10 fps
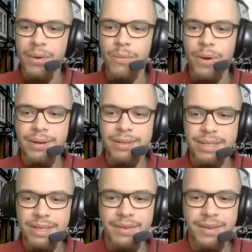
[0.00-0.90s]
Where in
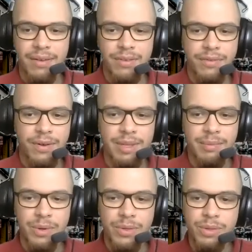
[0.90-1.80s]
Suffolk have you found the
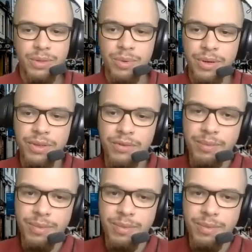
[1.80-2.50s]
most support from